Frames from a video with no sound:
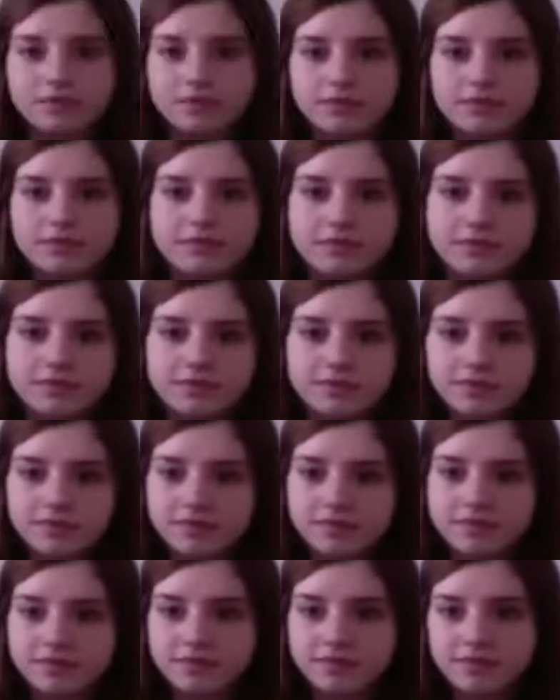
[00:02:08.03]

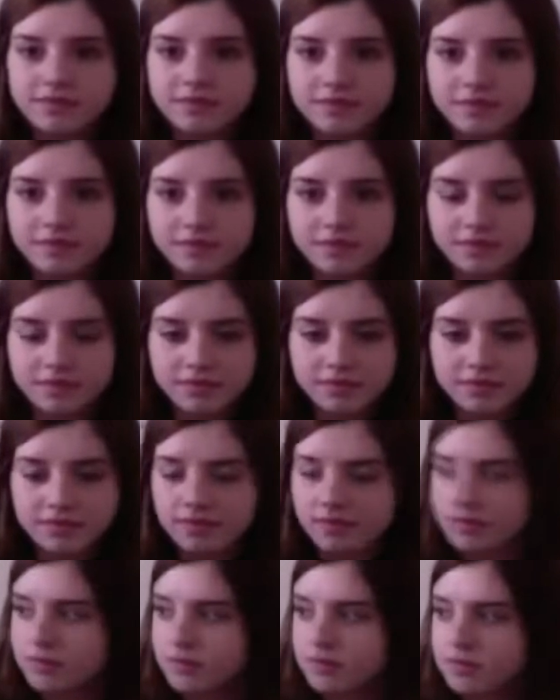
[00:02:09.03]

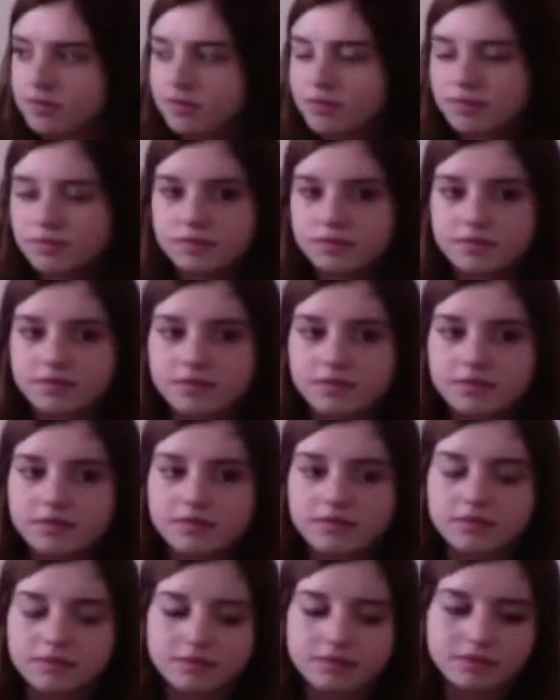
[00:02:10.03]

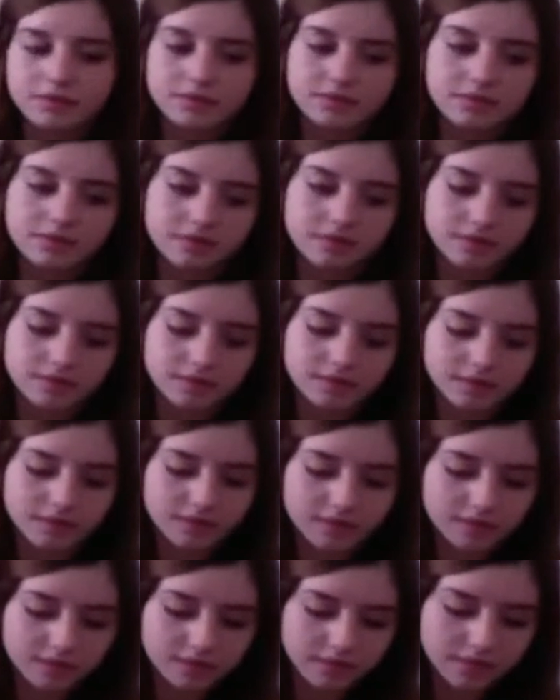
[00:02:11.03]

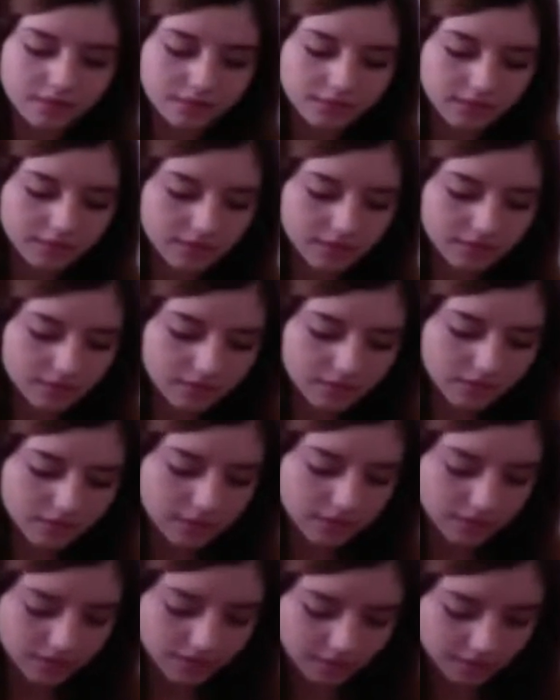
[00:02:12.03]

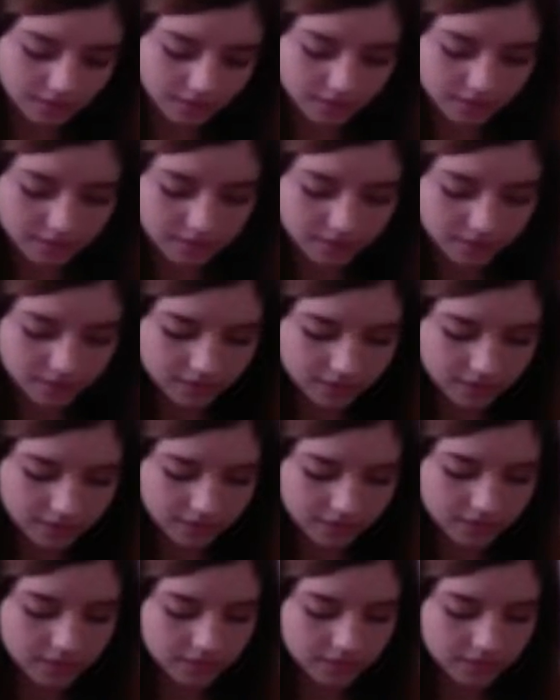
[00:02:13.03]
(not speaking)